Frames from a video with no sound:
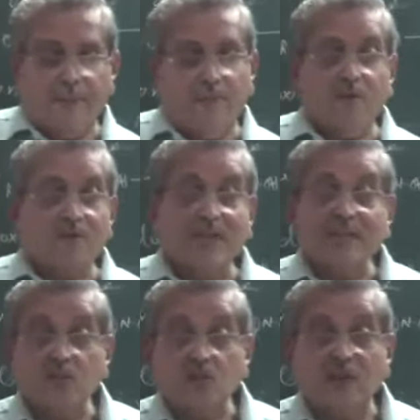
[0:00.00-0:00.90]
because later
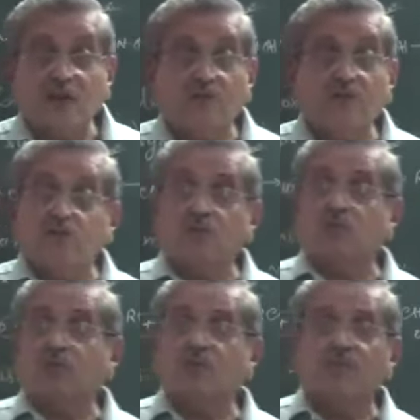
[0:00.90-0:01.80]
we should not confuse.
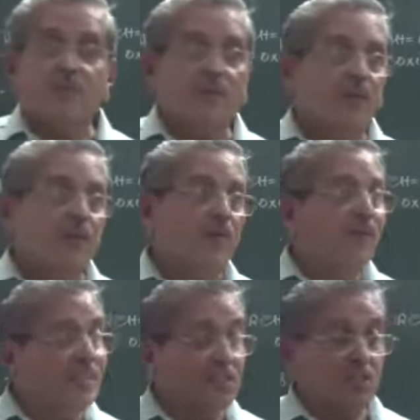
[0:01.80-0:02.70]

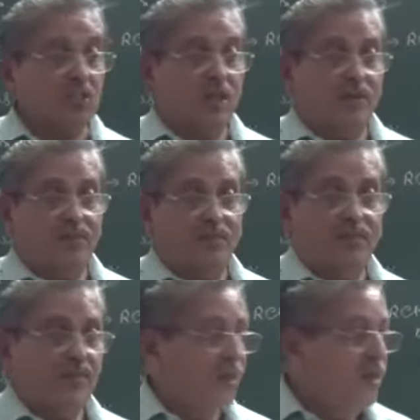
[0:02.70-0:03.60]
Only structural.
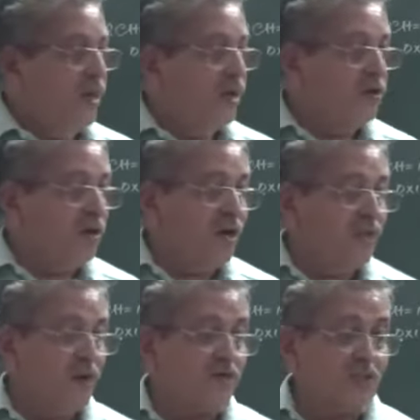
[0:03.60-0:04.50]
Total
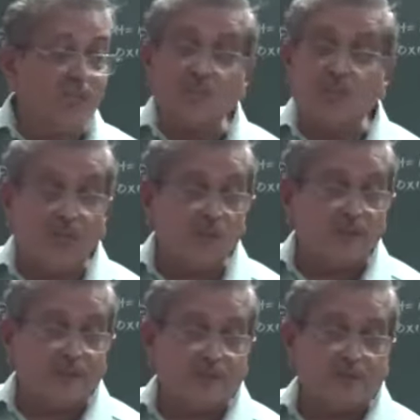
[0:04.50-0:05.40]
number of structural
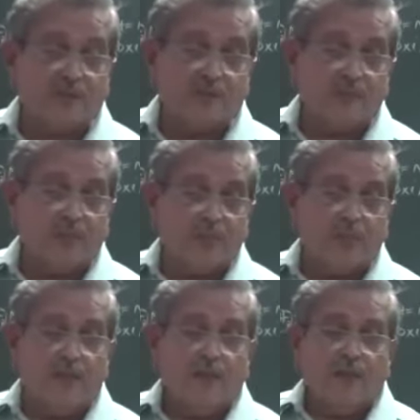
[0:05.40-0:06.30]
isomers
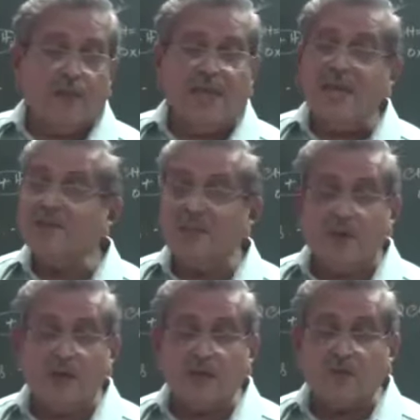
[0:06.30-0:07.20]
having the molecular